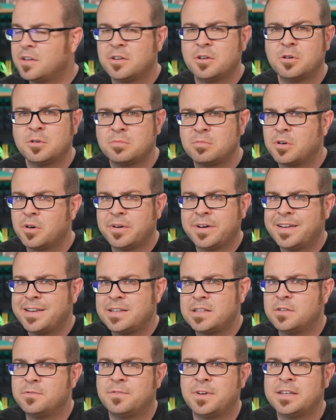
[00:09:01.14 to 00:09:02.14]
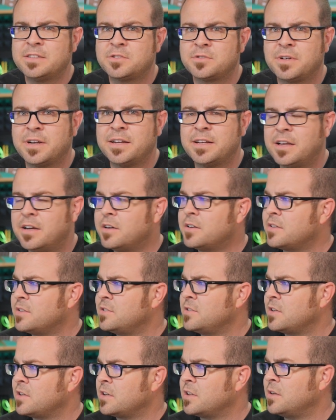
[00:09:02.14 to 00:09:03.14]
you know, go ahead and invest right now,
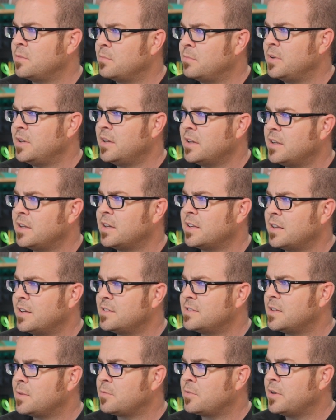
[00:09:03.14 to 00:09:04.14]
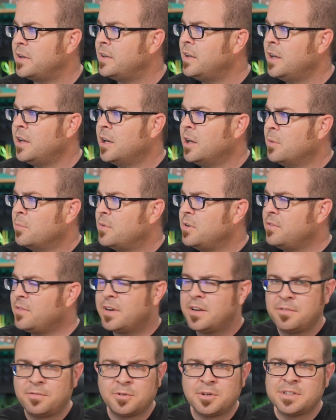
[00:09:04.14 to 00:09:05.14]
because you're gonna be getting a nice upgrade. But you've
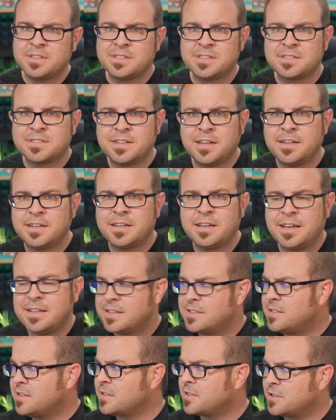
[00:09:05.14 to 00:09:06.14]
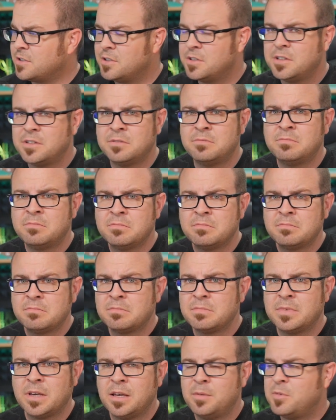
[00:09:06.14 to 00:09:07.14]
got a 4690K, that's a good
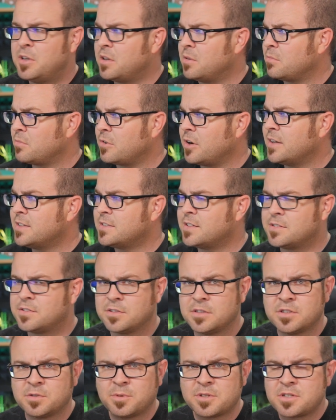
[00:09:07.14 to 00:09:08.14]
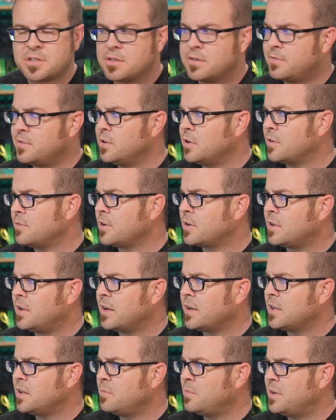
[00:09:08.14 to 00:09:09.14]
gaming processor, especially if you
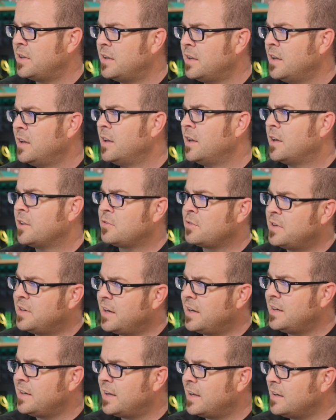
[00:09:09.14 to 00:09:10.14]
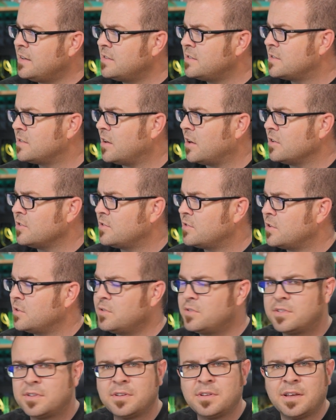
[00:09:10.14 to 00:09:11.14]
overclock it a bit. 390X
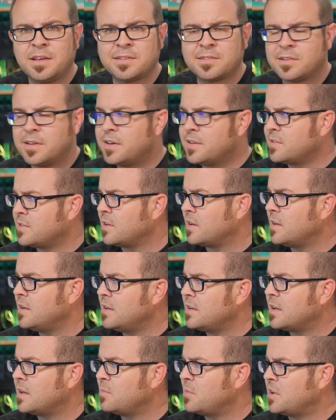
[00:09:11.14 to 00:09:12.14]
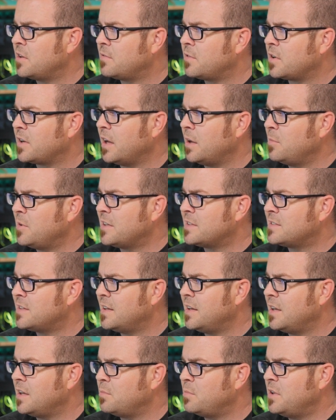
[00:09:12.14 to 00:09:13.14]
also still has legs on it. I mean, if you're gaming at
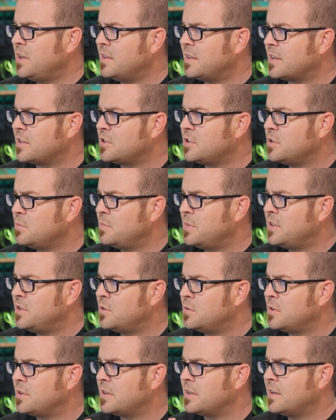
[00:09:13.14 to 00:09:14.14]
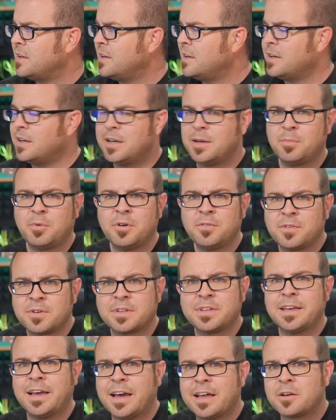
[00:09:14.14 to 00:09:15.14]
1080p, that should be doing a
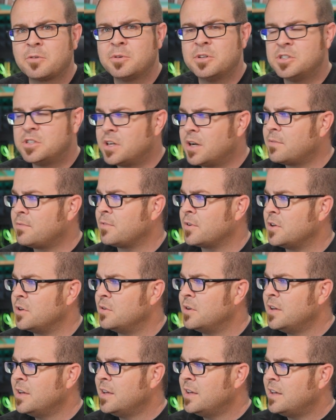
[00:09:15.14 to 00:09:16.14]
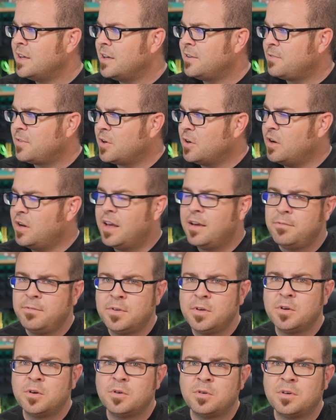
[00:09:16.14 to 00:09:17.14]
perfectly adequate job for you. If your
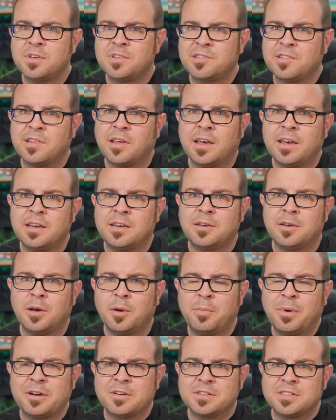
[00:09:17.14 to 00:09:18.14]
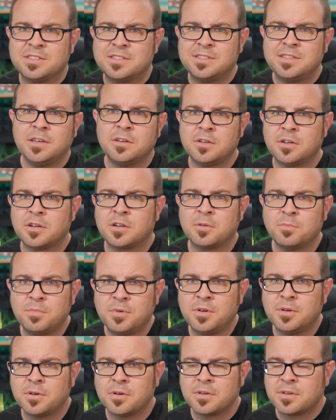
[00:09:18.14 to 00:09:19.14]
nephew is like about to steal your
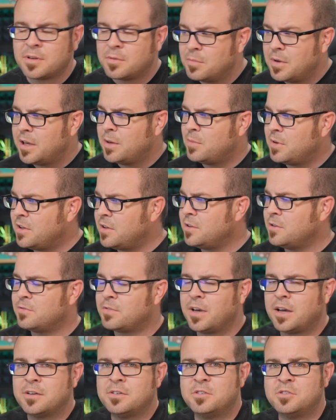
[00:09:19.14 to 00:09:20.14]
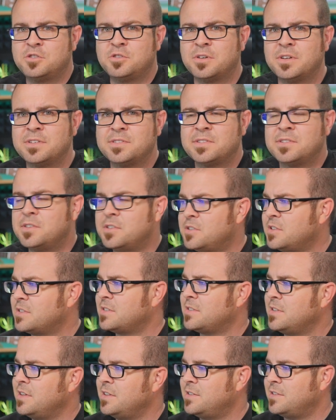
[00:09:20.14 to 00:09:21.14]
computer, then maybe you've got no choice and you
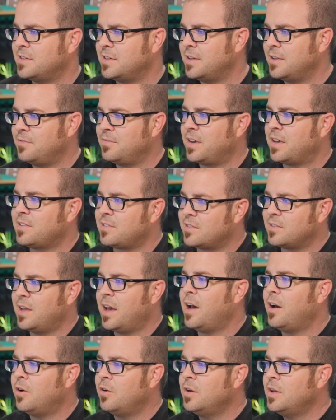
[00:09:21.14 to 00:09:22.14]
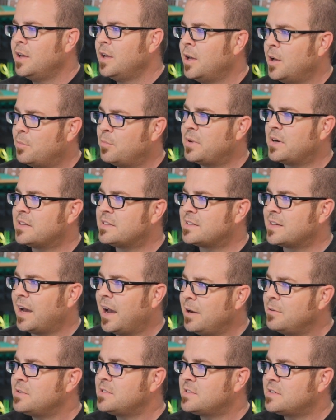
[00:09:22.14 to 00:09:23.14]
just need to invest now. But
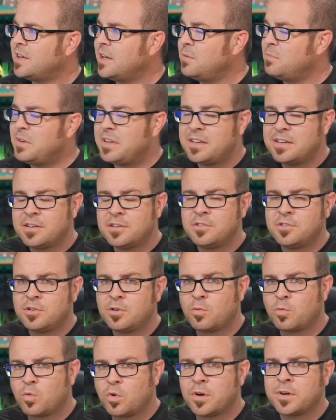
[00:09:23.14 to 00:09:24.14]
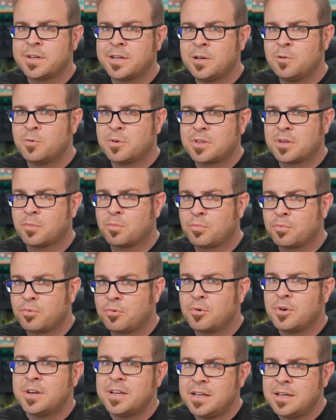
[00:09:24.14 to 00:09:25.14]
I would say because you're working with a
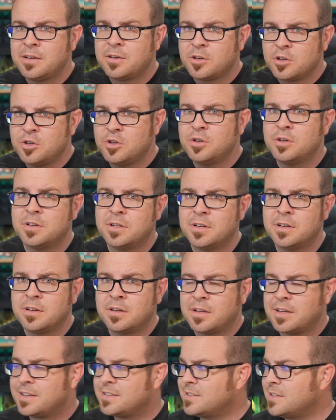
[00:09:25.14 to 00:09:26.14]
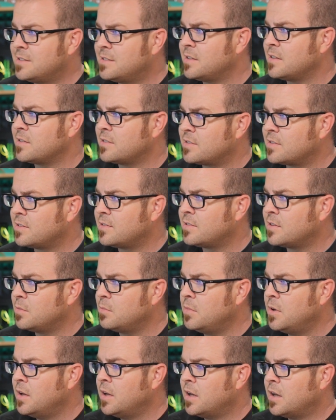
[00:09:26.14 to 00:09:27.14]
pretty good existing
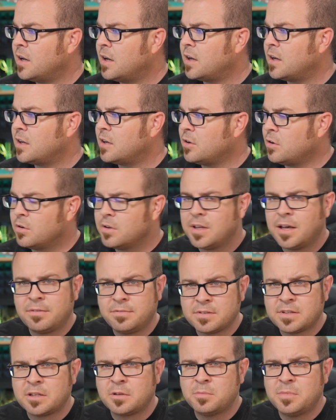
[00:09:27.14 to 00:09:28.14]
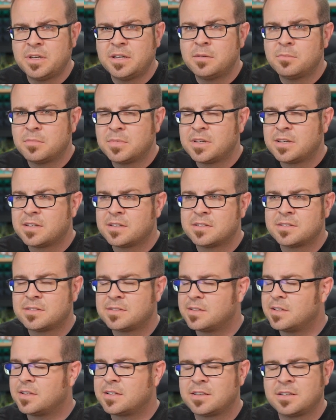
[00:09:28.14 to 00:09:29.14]
system, hold off a little bit,
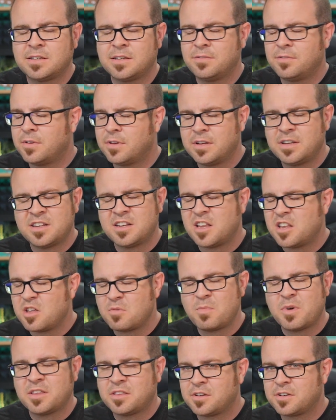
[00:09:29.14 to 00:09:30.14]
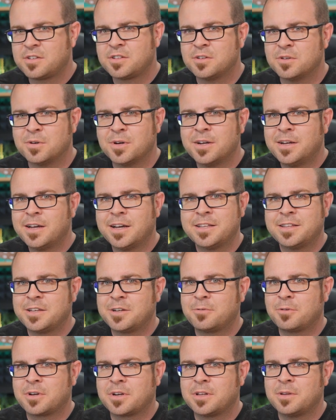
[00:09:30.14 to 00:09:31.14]
because in another month or two, I
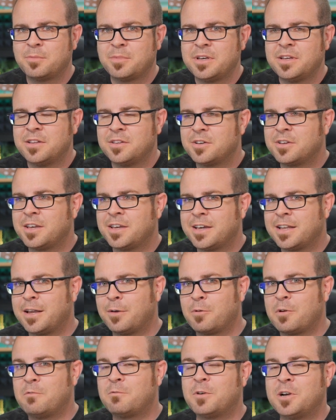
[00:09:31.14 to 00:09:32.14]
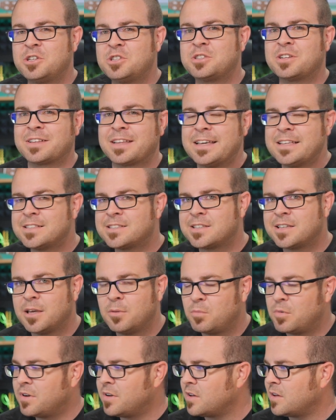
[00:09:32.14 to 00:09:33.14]
think we're gonna be looking at a refreshed
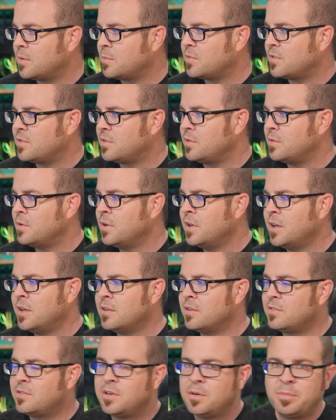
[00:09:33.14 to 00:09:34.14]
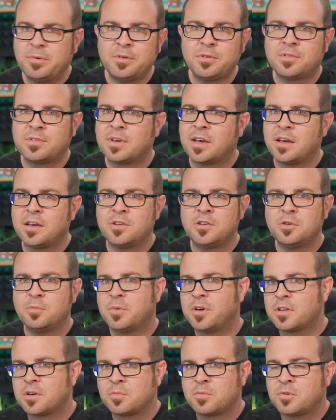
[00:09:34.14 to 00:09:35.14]
landscape when it comes to the CPU side, new
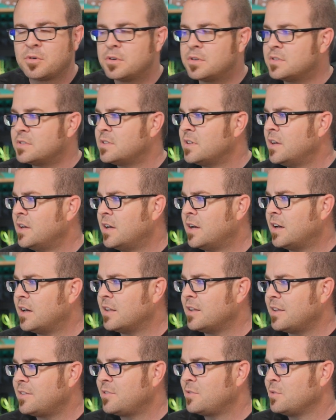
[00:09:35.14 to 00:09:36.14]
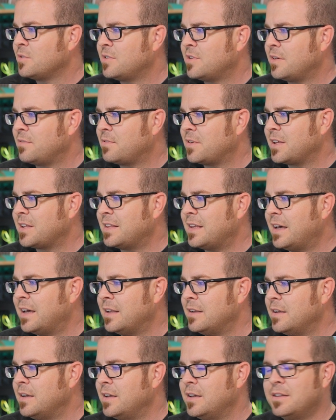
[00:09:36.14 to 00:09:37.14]
motherboards, lots of cool stuff like
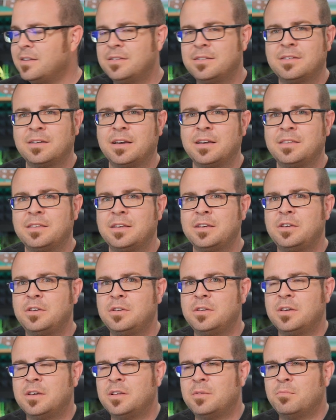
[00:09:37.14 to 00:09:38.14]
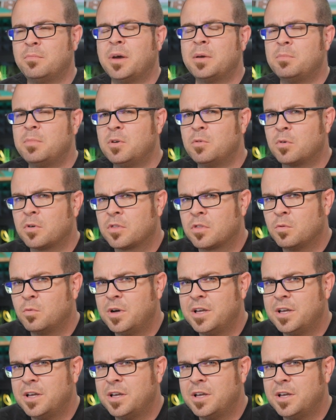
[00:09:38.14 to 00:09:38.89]
that. And I think it might be worth the